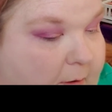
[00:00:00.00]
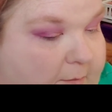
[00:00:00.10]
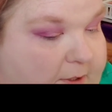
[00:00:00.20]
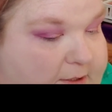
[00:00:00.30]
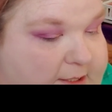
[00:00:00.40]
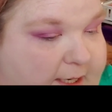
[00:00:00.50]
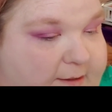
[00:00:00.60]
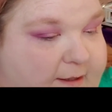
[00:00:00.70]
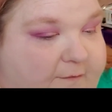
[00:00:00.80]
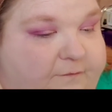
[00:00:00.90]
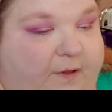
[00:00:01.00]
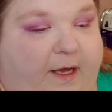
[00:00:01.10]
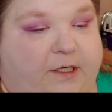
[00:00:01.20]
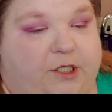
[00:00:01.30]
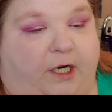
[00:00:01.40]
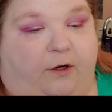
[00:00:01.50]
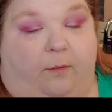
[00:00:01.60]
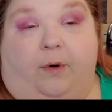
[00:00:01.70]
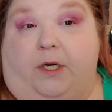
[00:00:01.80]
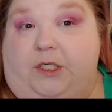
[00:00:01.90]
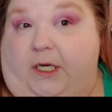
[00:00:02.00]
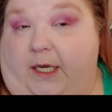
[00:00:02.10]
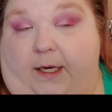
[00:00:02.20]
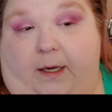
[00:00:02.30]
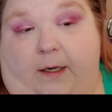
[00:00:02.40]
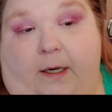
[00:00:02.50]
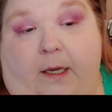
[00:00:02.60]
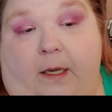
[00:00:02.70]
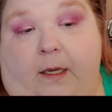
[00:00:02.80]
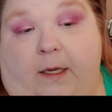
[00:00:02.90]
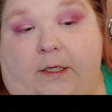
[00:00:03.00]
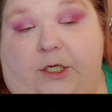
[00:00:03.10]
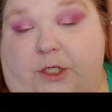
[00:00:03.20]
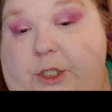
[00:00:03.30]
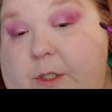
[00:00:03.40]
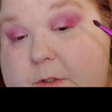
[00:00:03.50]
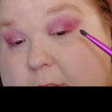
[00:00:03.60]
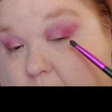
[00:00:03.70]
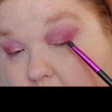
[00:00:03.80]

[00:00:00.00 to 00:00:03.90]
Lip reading: I'm going to take that flat shader brush again, and just using